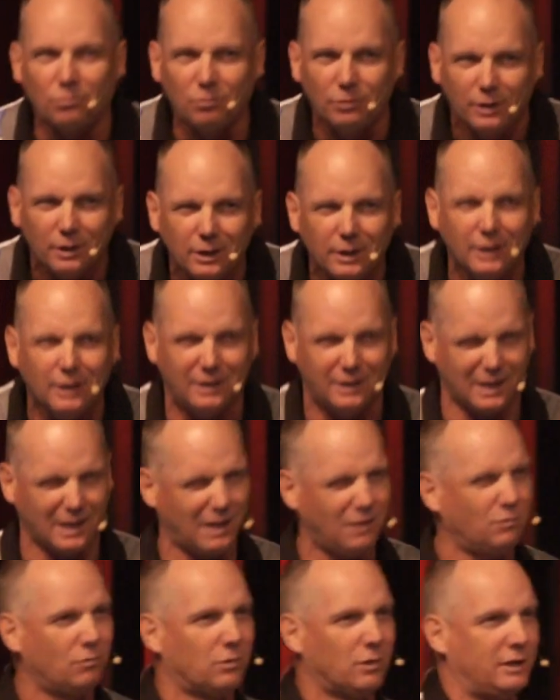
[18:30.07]
really
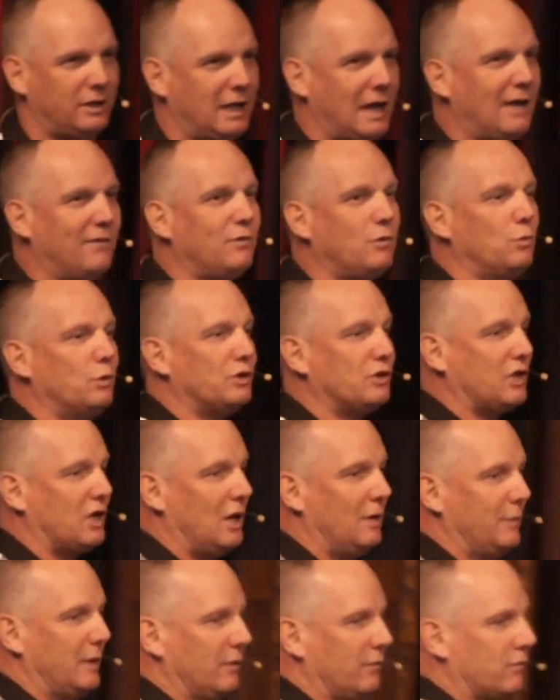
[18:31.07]
get where David was
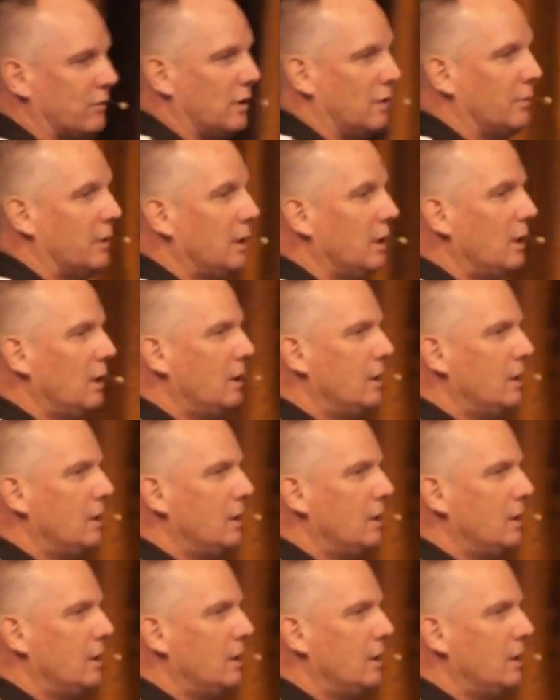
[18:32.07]
coming from,